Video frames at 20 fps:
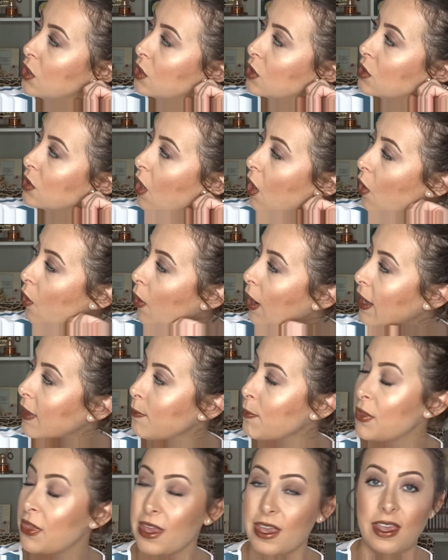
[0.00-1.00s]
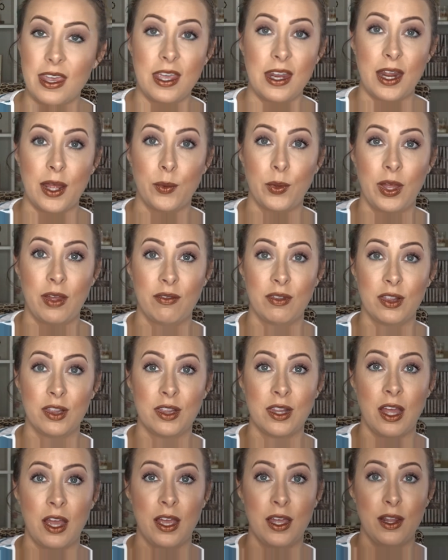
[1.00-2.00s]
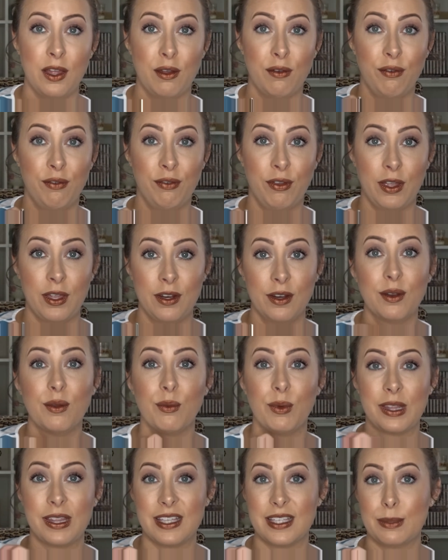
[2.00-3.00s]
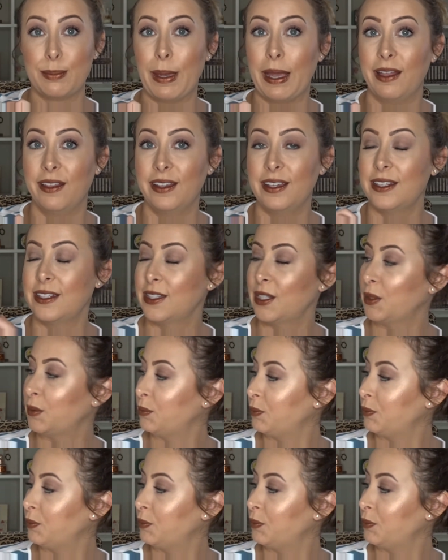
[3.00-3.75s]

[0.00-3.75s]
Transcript: So I'm thinking I will have a lot of fun with this palette.